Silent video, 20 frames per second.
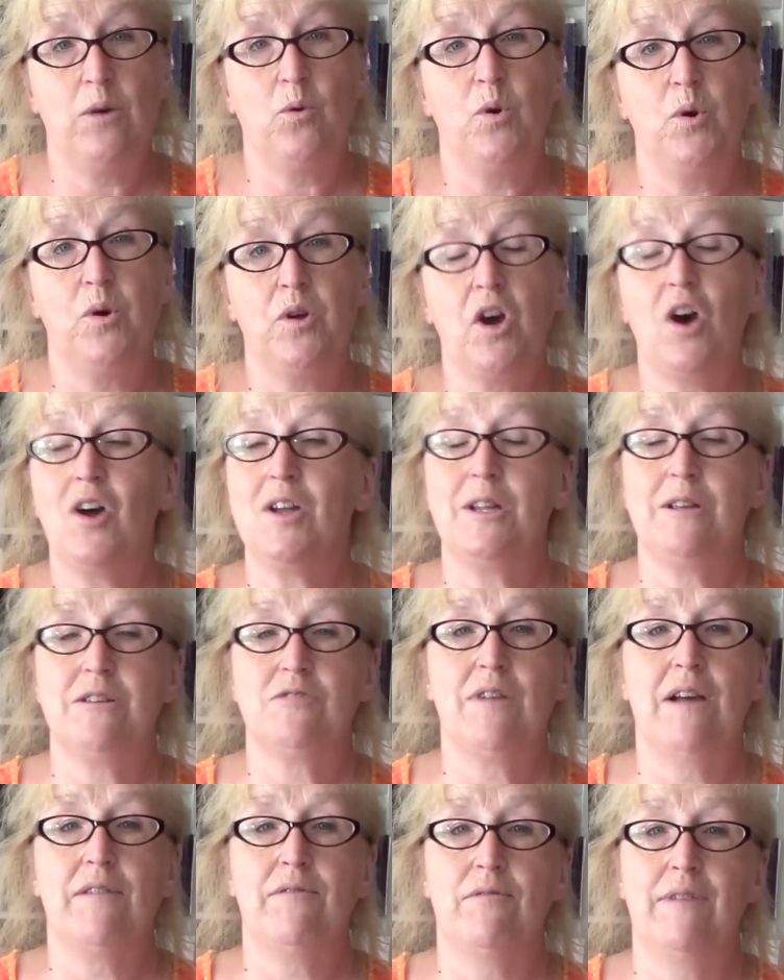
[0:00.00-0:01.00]
or who can't use
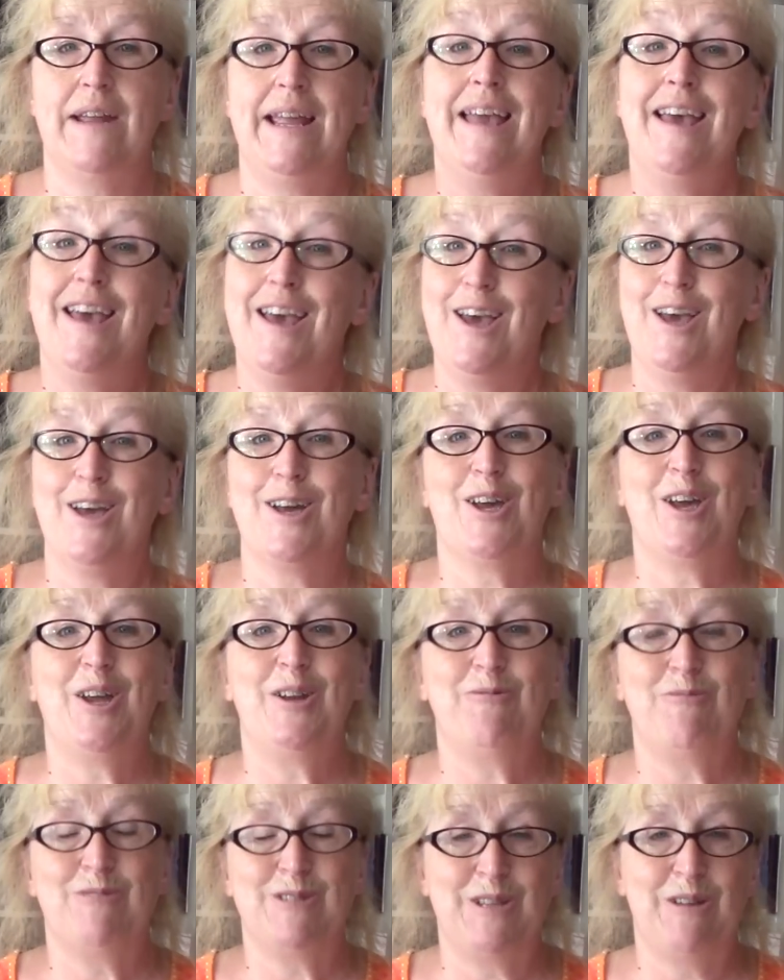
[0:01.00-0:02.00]
Ravelry
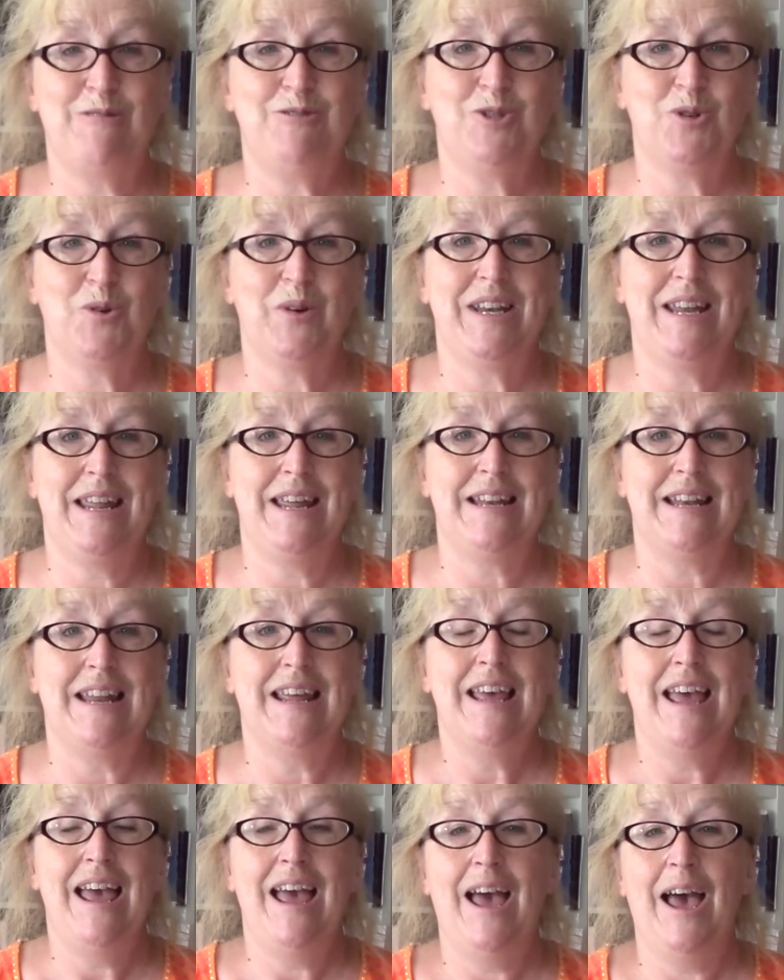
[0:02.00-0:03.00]
can also join in.
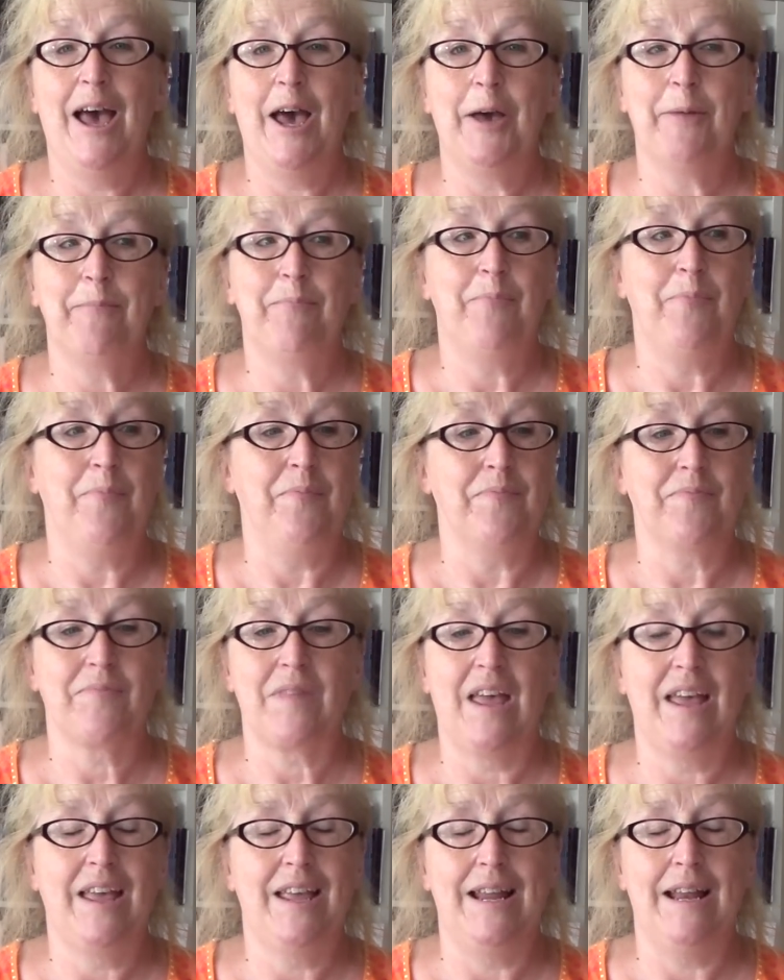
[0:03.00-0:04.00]

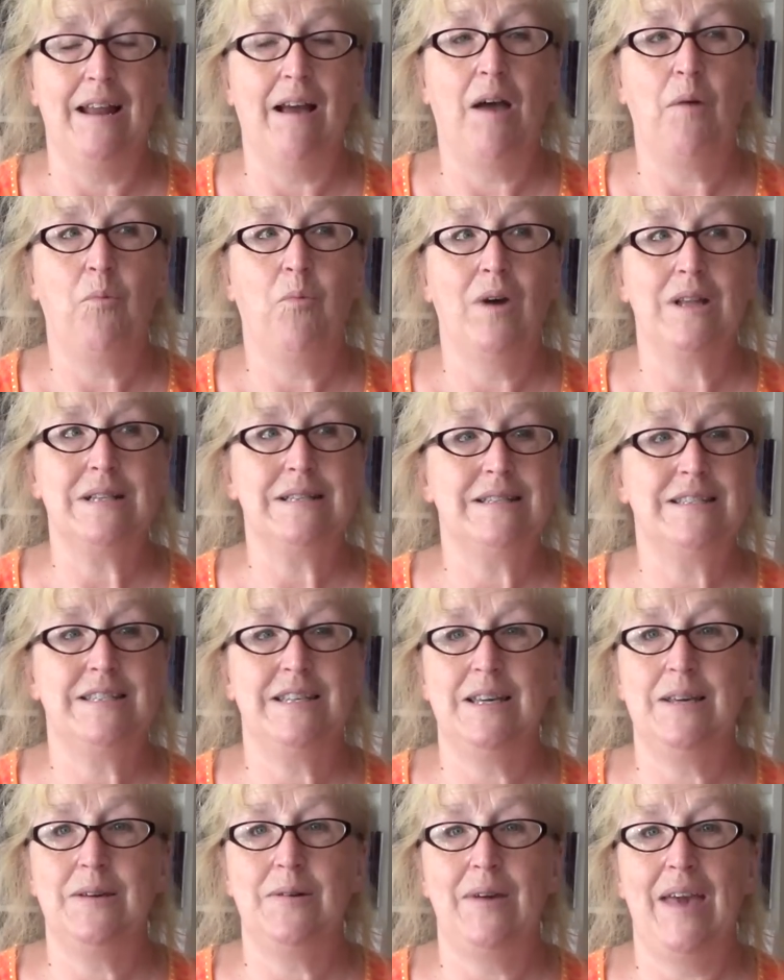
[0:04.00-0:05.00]
You know, I want
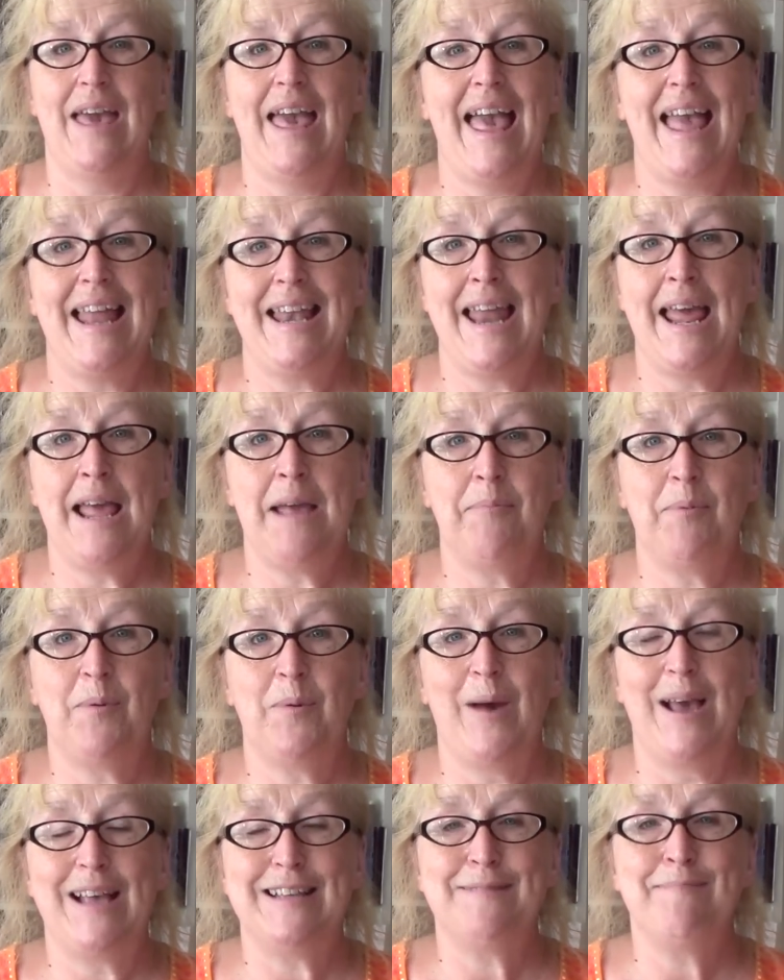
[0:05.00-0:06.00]
to
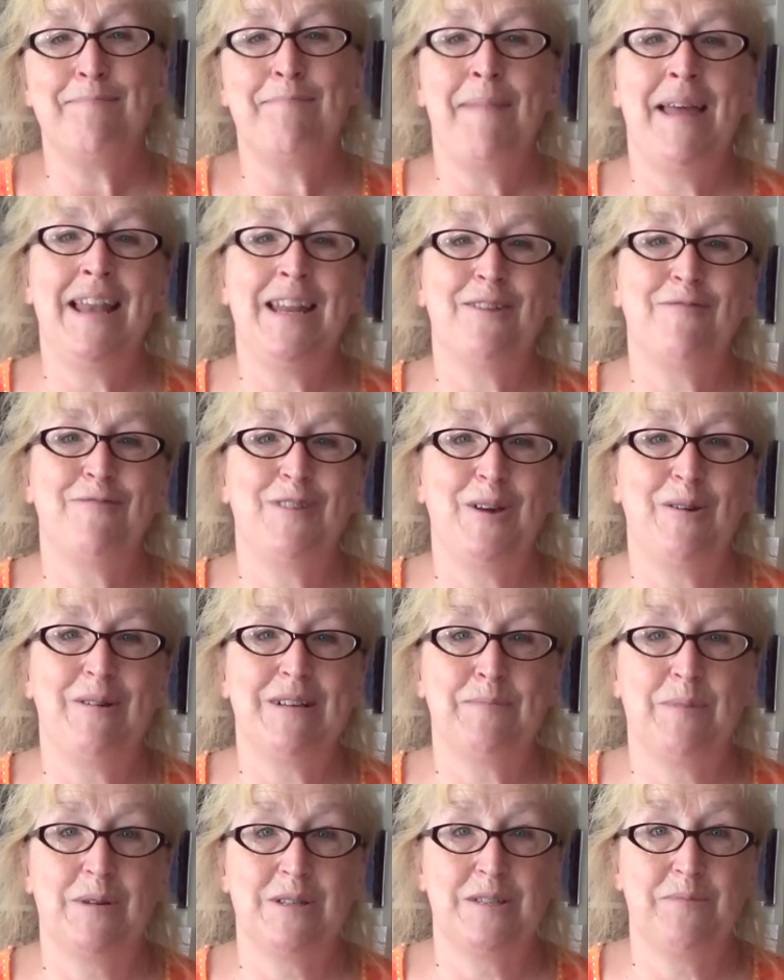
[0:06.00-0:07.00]
enable as many of you
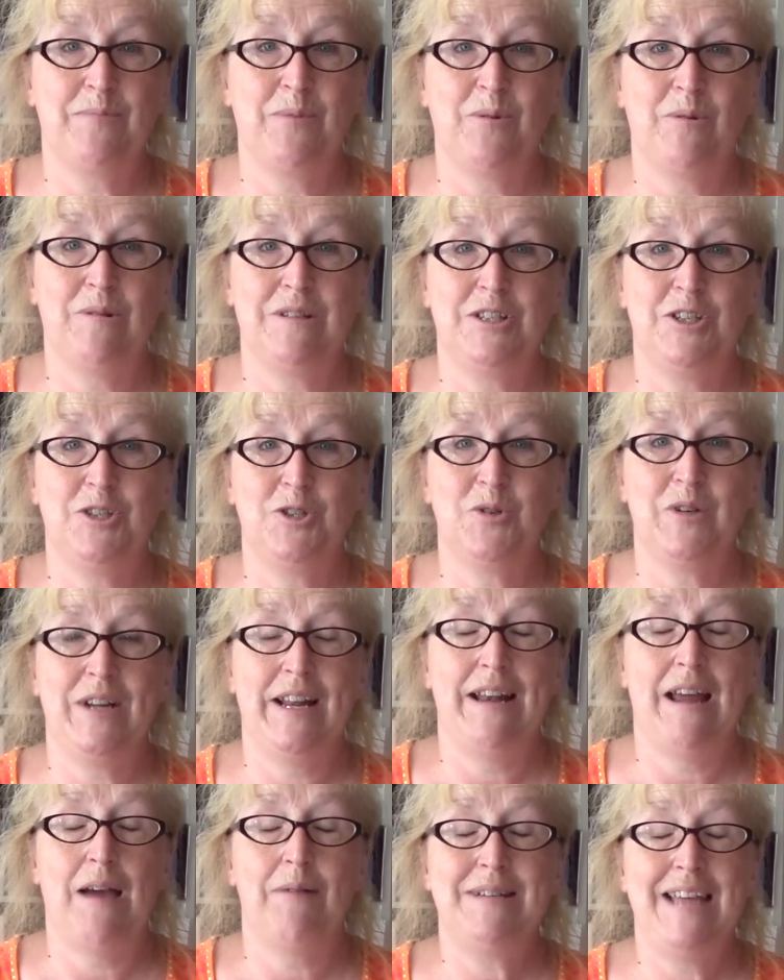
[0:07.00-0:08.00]
as possible to join
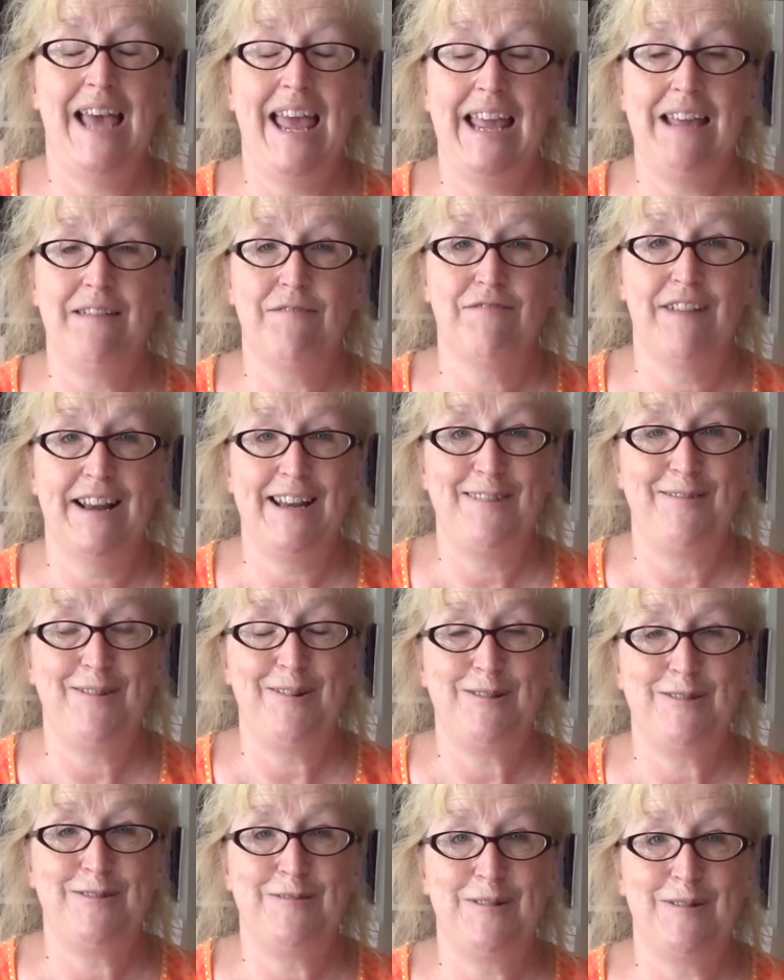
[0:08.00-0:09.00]
in. I would hate for any of
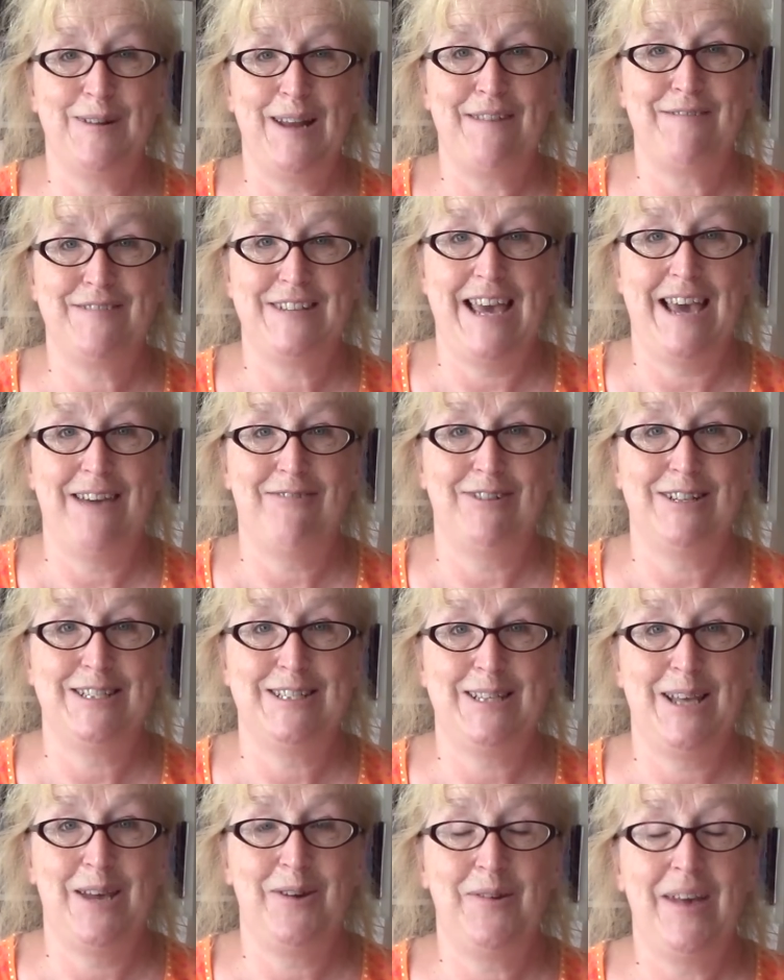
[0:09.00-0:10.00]
you to feel left out.
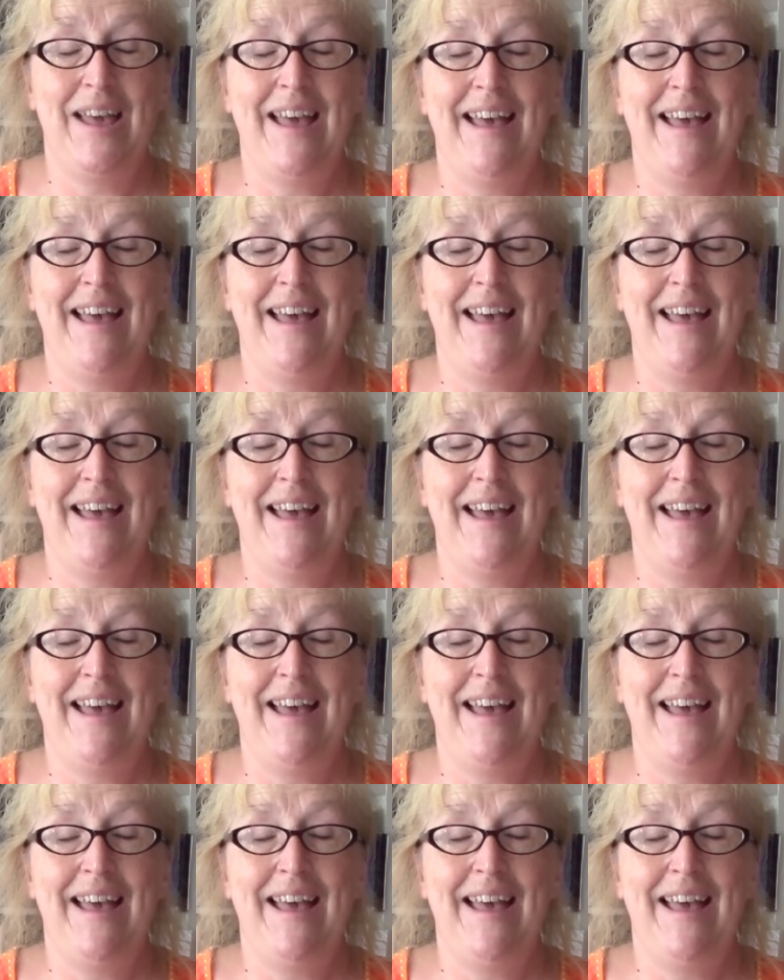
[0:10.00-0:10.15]
So